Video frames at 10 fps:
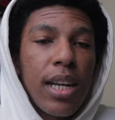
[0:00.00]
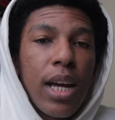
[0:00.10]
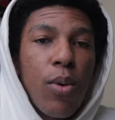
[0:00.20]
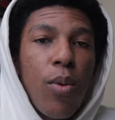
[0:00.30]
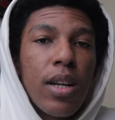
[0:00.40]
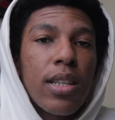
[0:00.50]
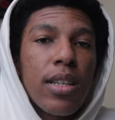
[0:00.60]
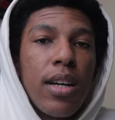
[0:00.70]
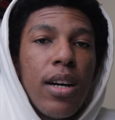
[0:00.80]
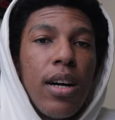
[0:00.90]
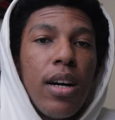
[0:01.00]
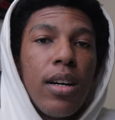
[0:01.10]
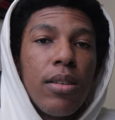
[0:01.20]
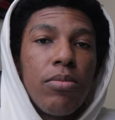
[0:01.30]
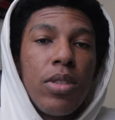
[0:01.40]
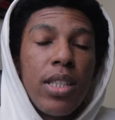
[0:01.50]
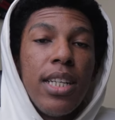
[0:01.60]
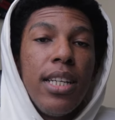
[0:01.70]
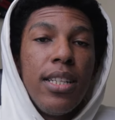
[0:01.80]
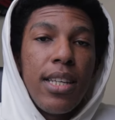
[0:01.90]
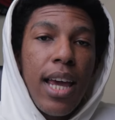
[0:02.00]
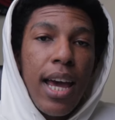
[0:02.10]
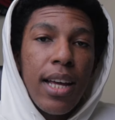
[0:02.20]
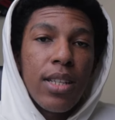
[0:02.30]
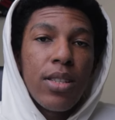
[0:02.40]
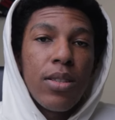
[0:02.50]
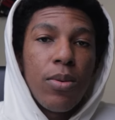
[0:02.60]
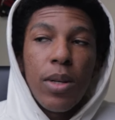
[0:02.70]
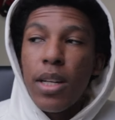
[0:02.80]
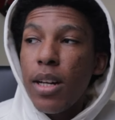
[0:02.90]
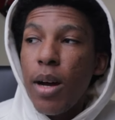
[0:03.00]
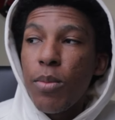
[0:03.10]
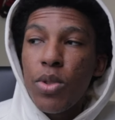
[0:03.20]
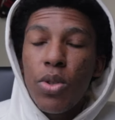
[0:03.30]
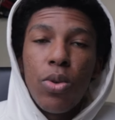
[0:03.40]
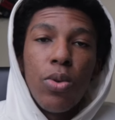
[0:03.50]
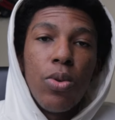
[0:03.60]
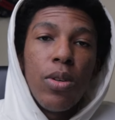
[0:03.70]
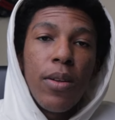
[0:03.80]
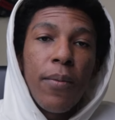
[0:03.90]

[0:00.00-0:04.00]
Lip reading: like what G-Eazy has when it comes to